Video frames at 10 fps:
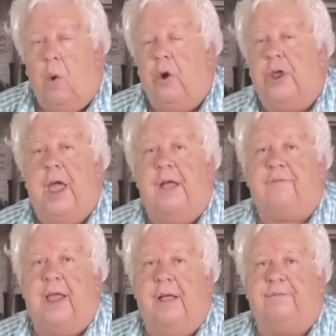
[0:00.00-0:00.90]
or you
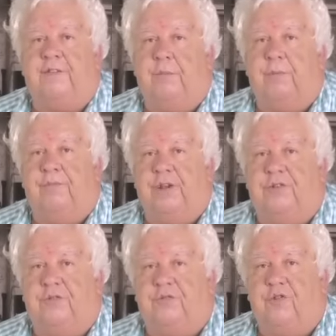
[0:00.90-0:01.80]
have to have some
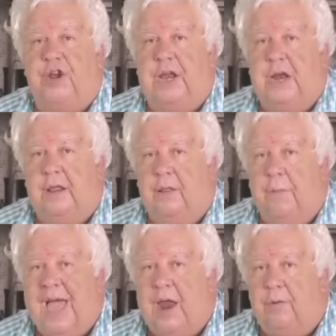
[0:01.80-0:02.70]
provisions for heating the
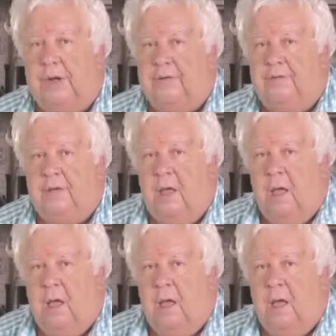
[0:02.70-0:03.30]
batteries